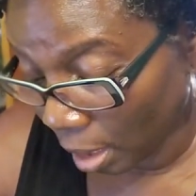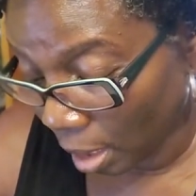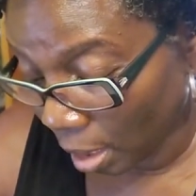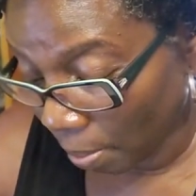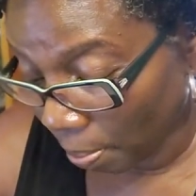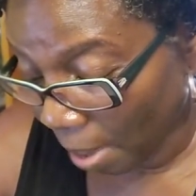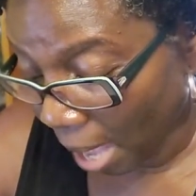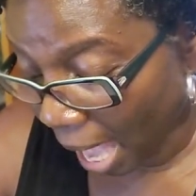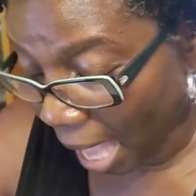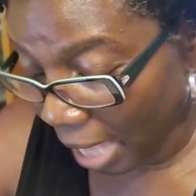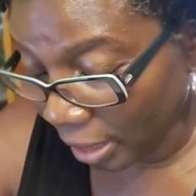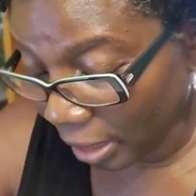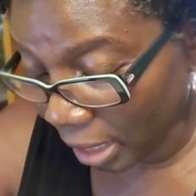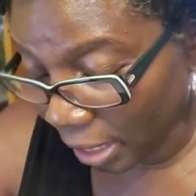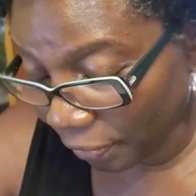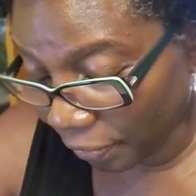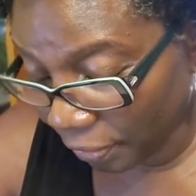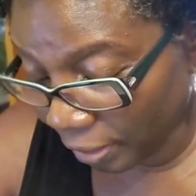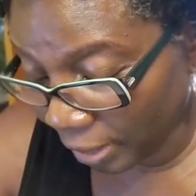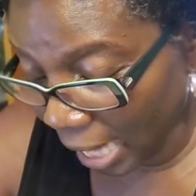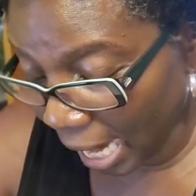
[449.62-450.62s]

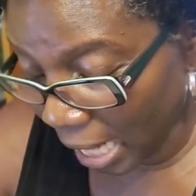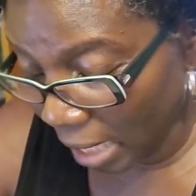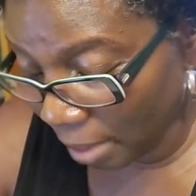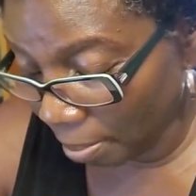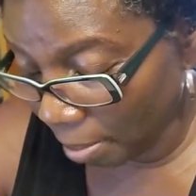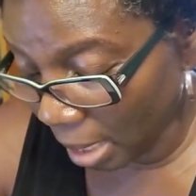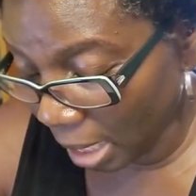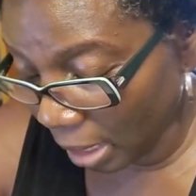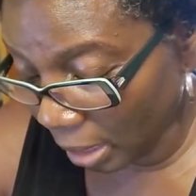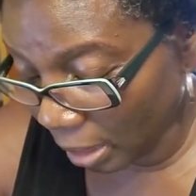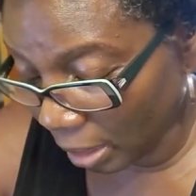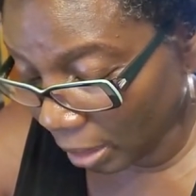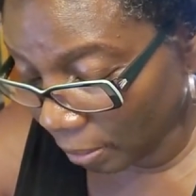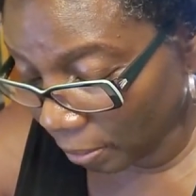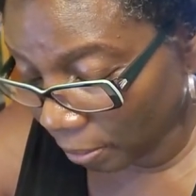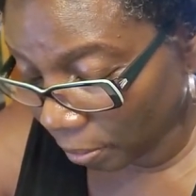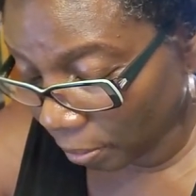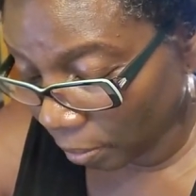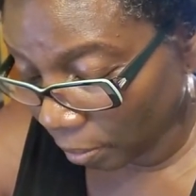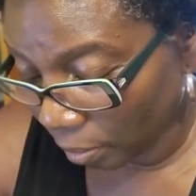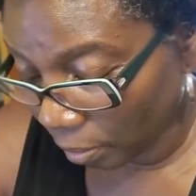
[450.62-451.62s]
Positive statements.
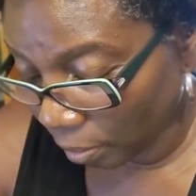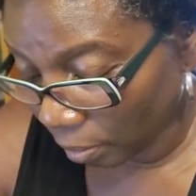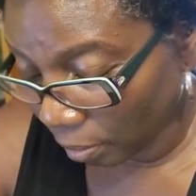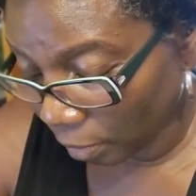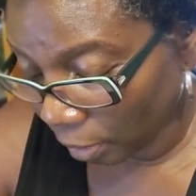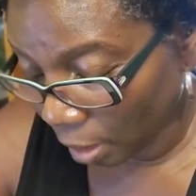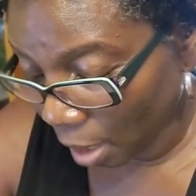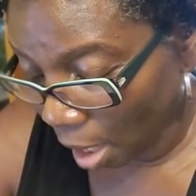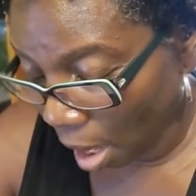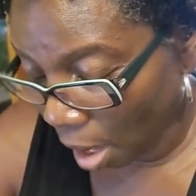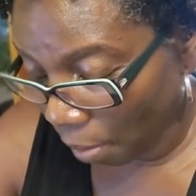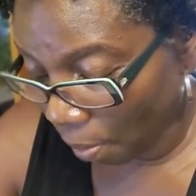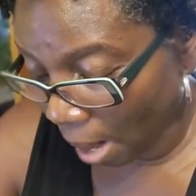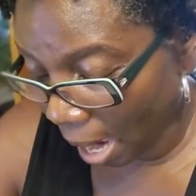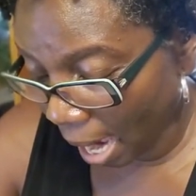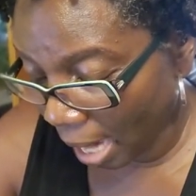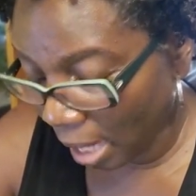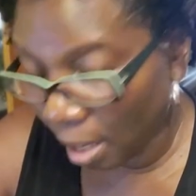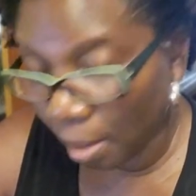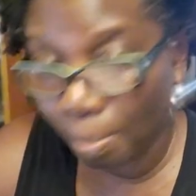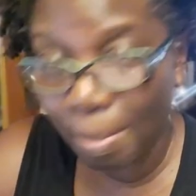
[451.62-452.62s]
All
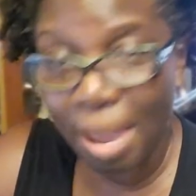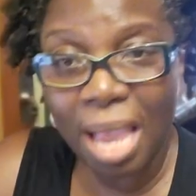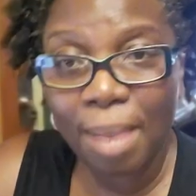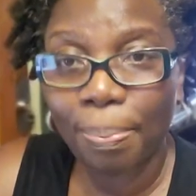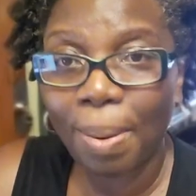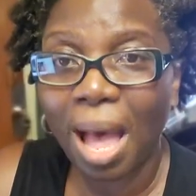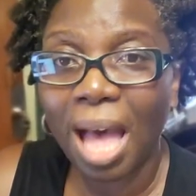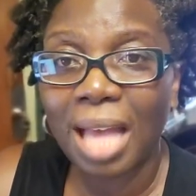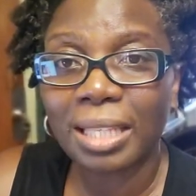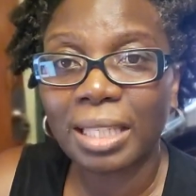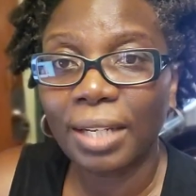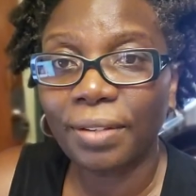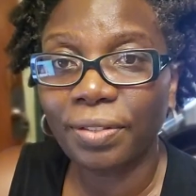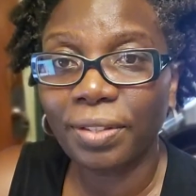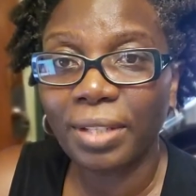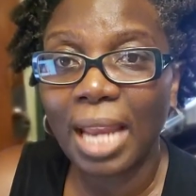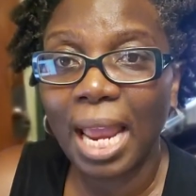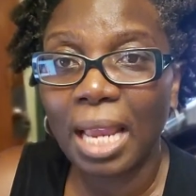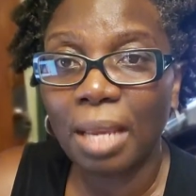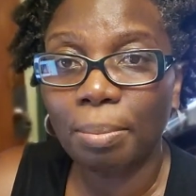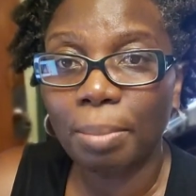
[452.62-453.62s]
right? Make positive
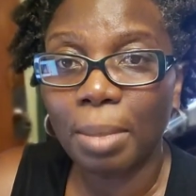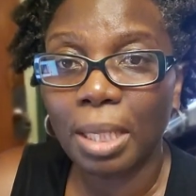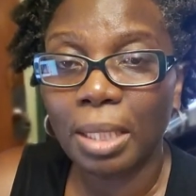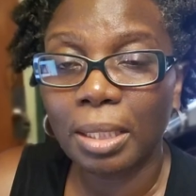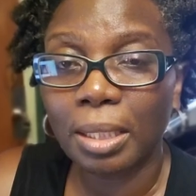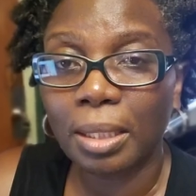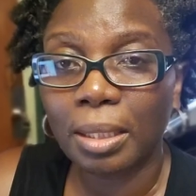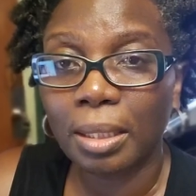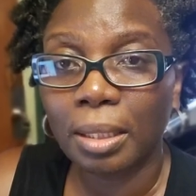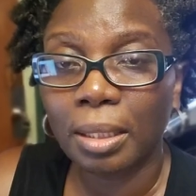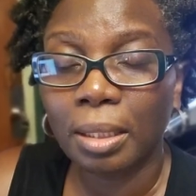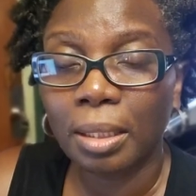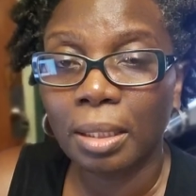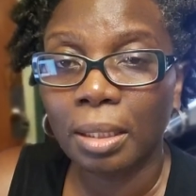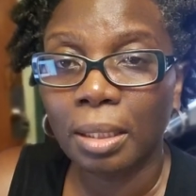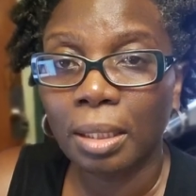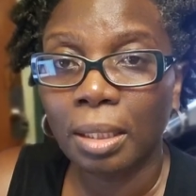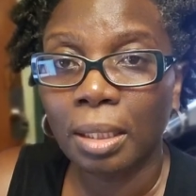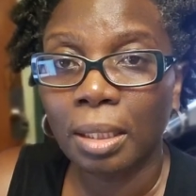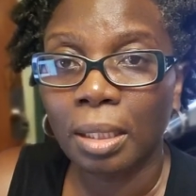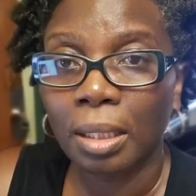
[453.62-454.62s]
statements.
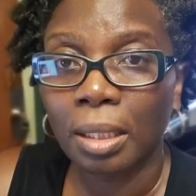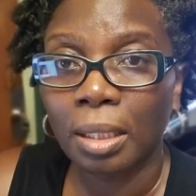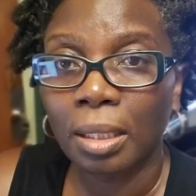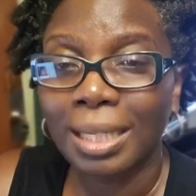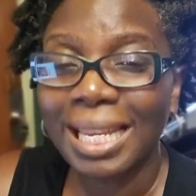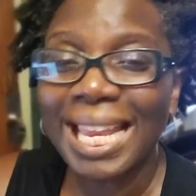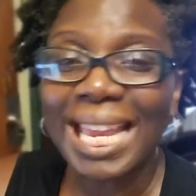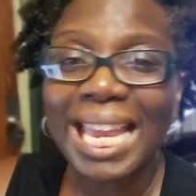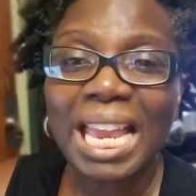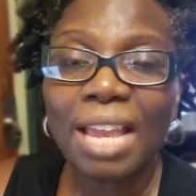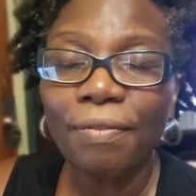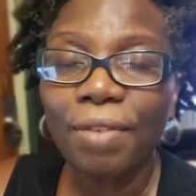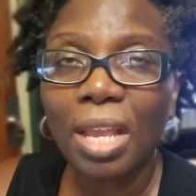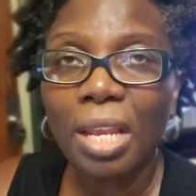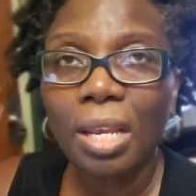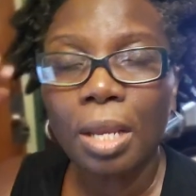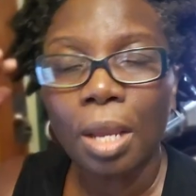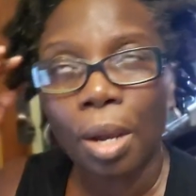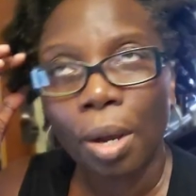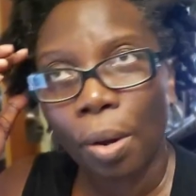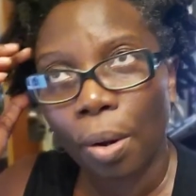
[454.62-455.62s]
See,
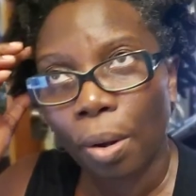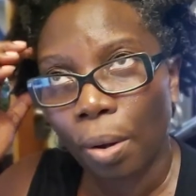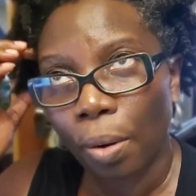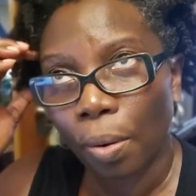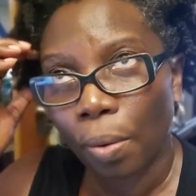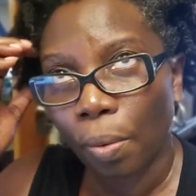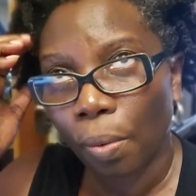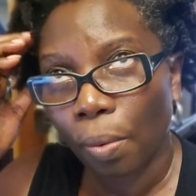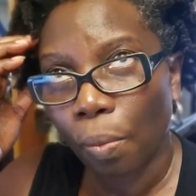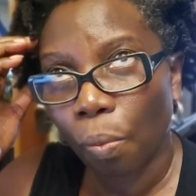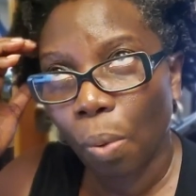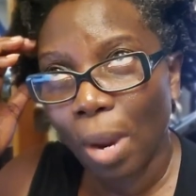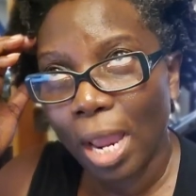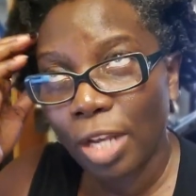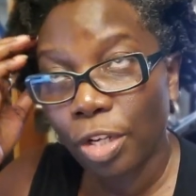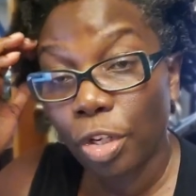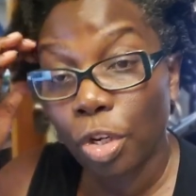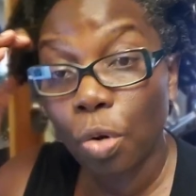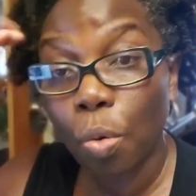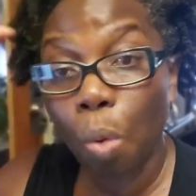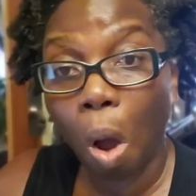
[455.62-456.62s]
even
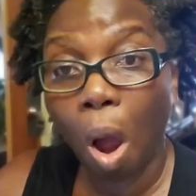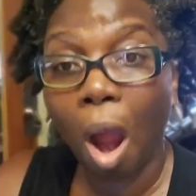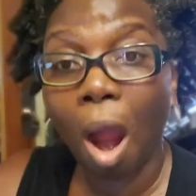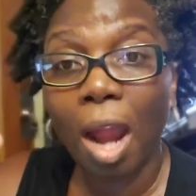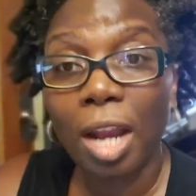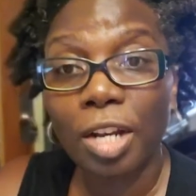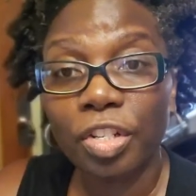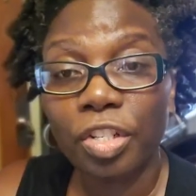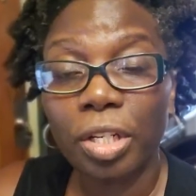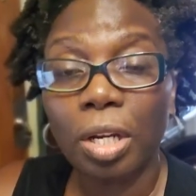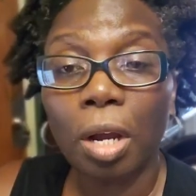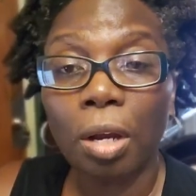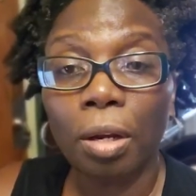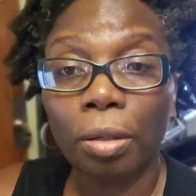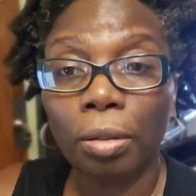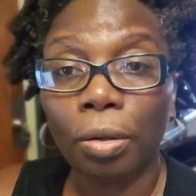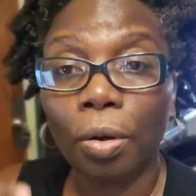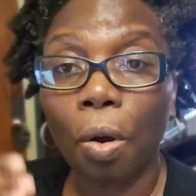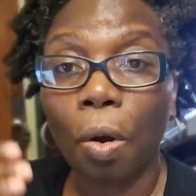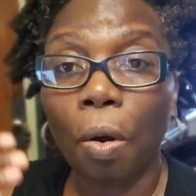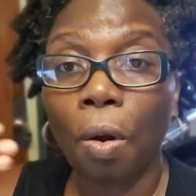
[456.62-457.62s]
when you are
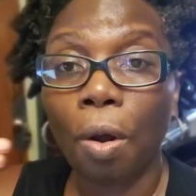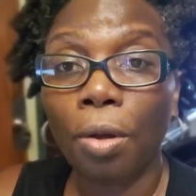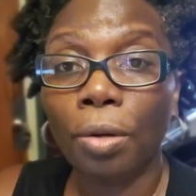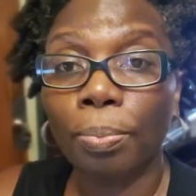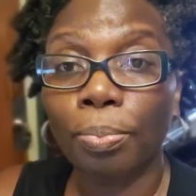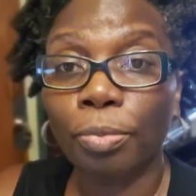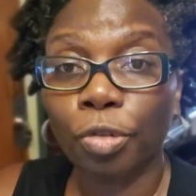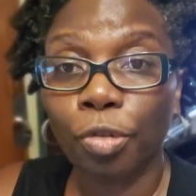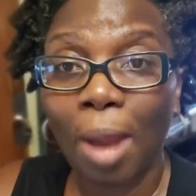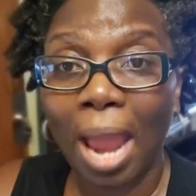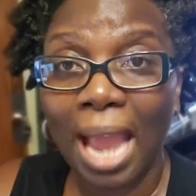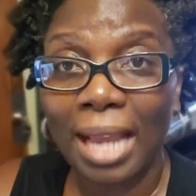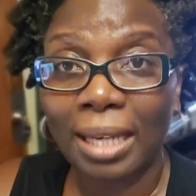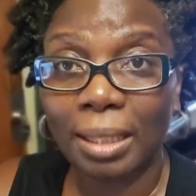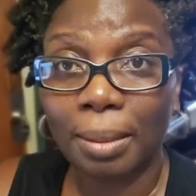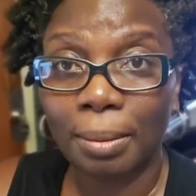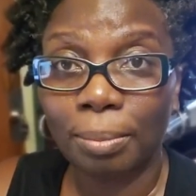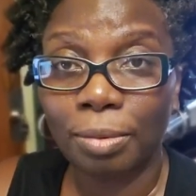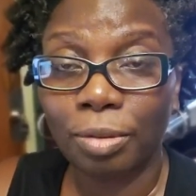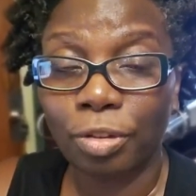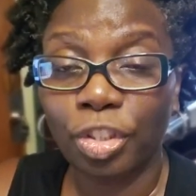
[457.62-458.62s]
on track
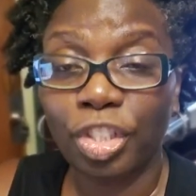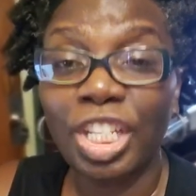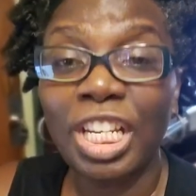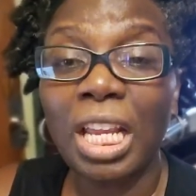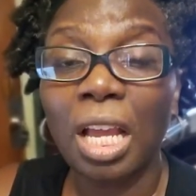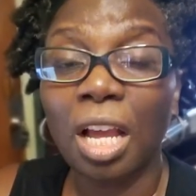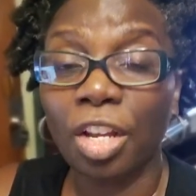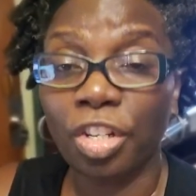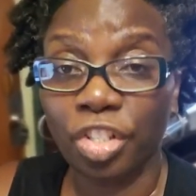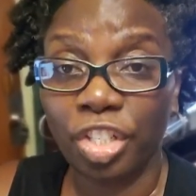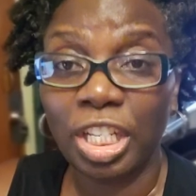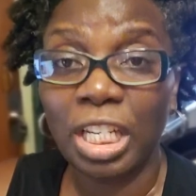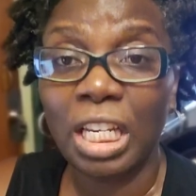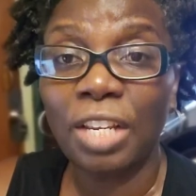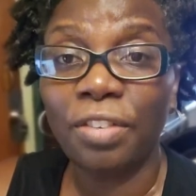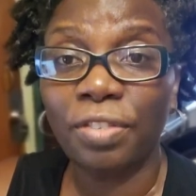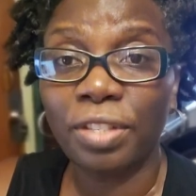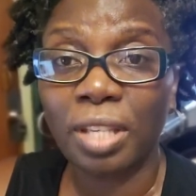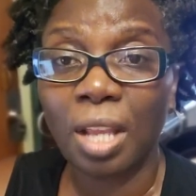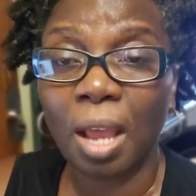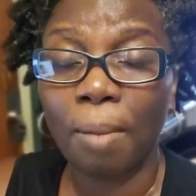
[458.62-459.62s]
to
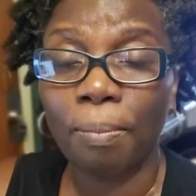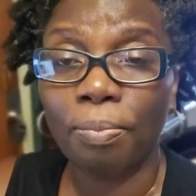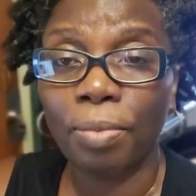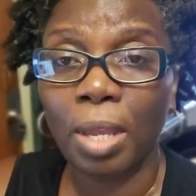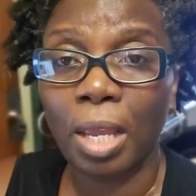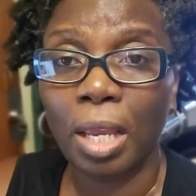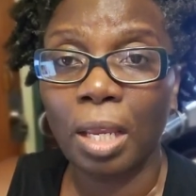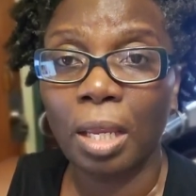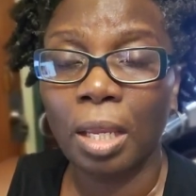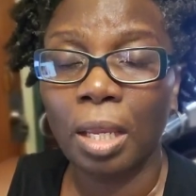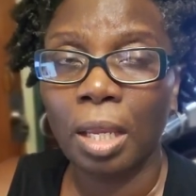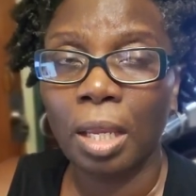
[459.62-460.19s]
achieve something,